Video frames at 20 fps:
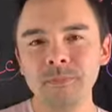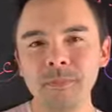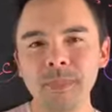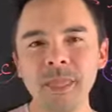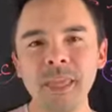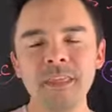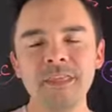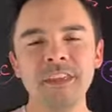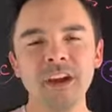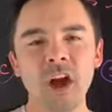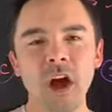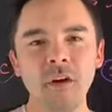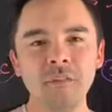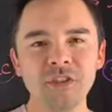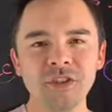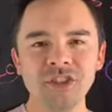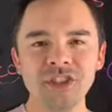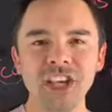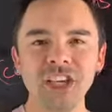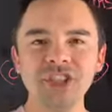the
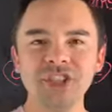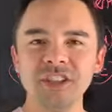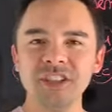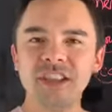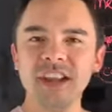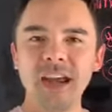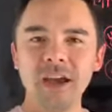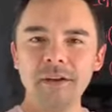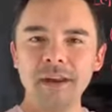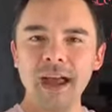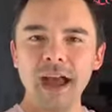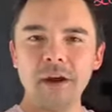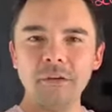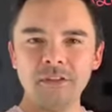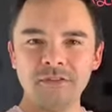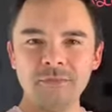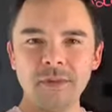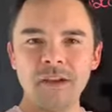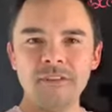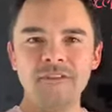conversation that I would have with
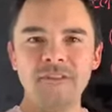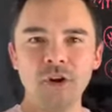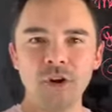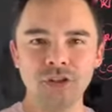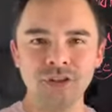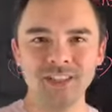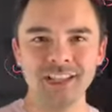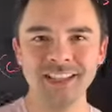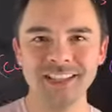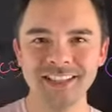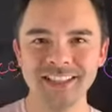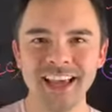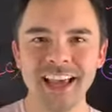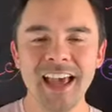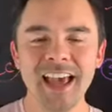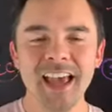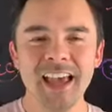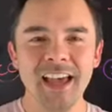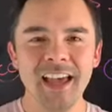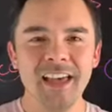Mary first is,
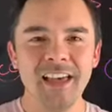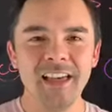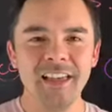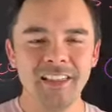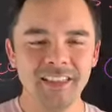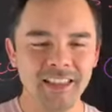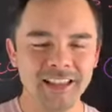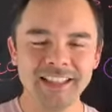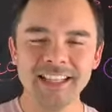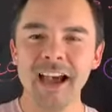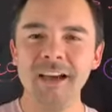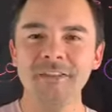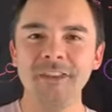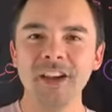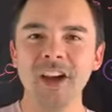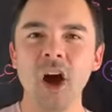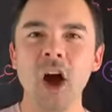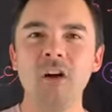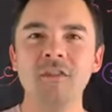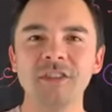let's have the
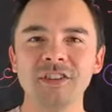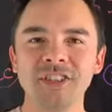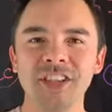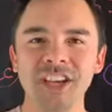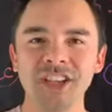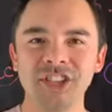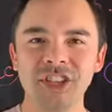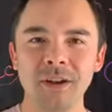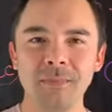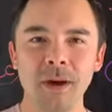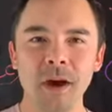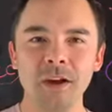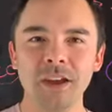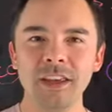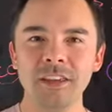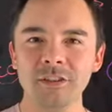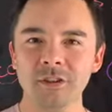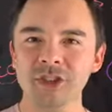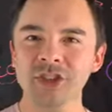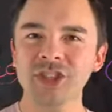conversation about
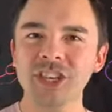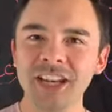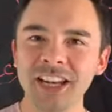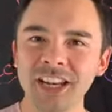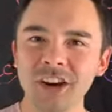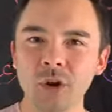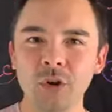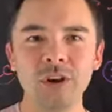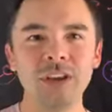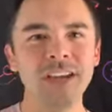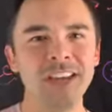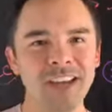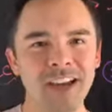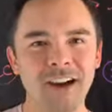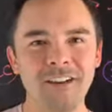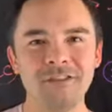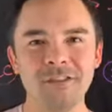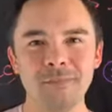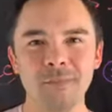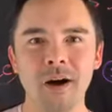either shitting or getting
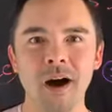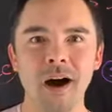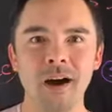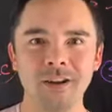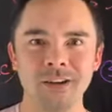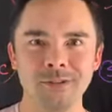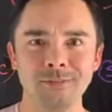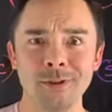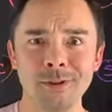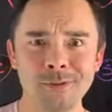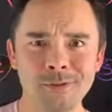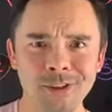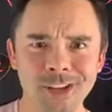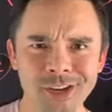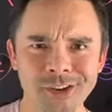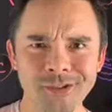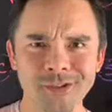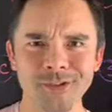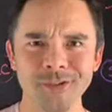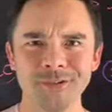off the pot, to be really
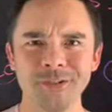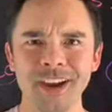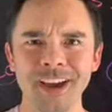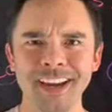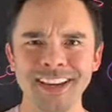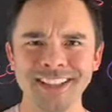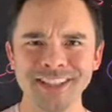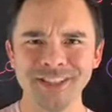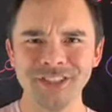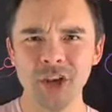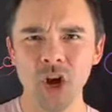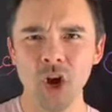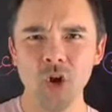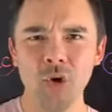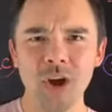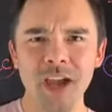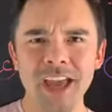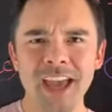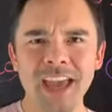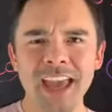crude, right?
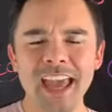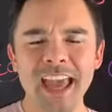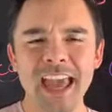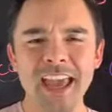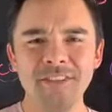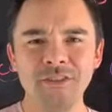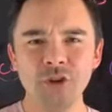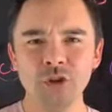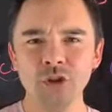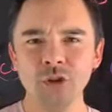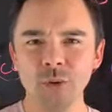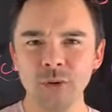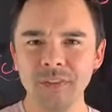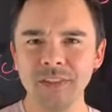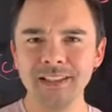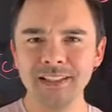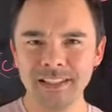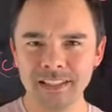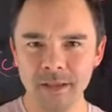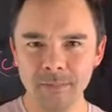So if you're doing
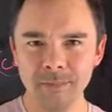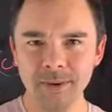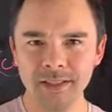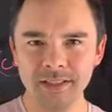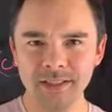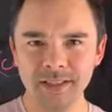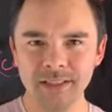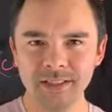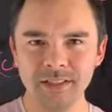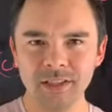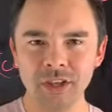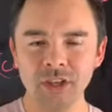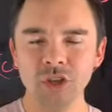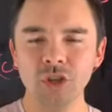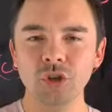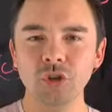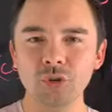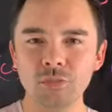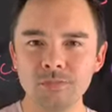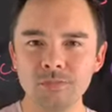this as a business,
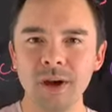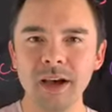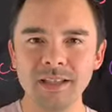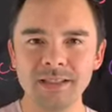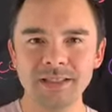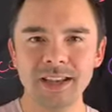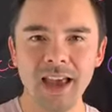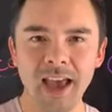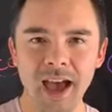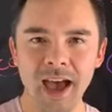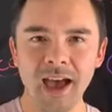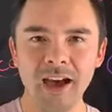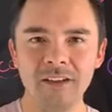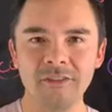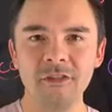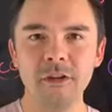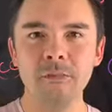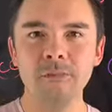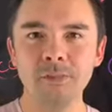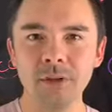you must
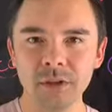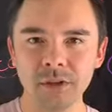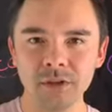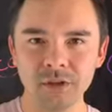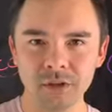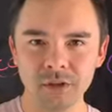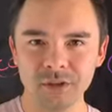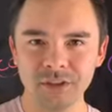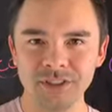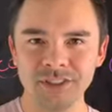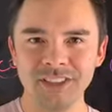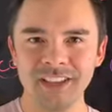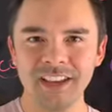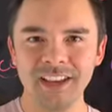have builders